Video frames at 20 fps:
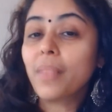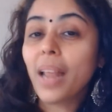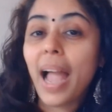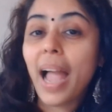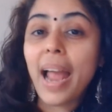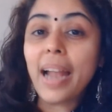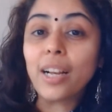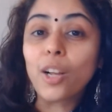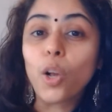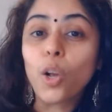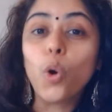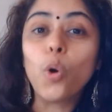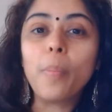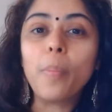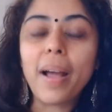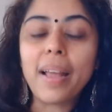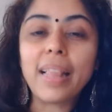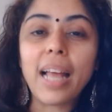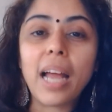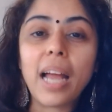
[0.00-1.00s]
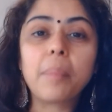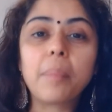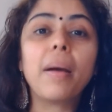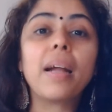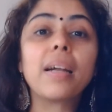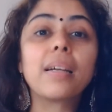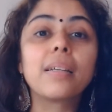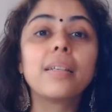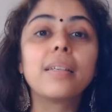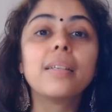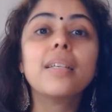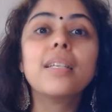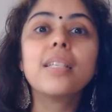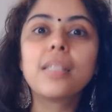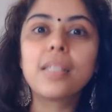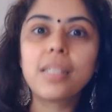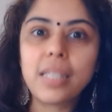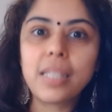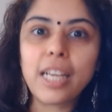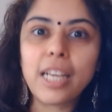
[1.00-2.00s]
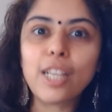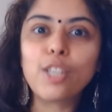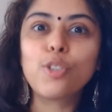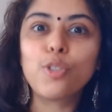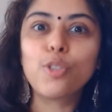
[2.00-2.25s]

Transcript: and go by that, but stick to